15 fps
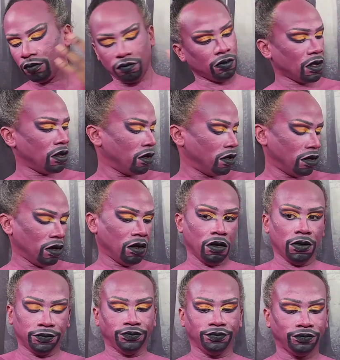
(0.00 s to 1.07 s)
I created
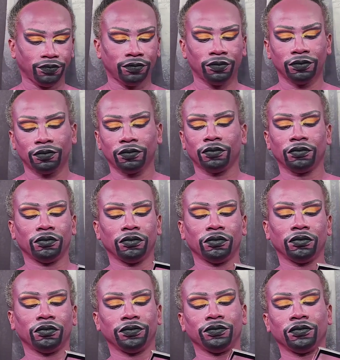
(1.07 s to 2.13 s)
my rare
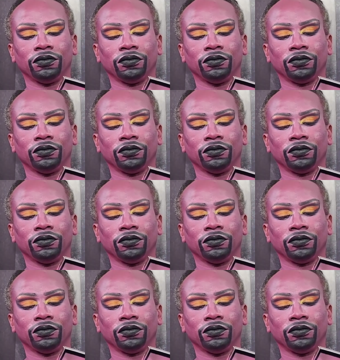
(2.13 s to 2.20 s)
and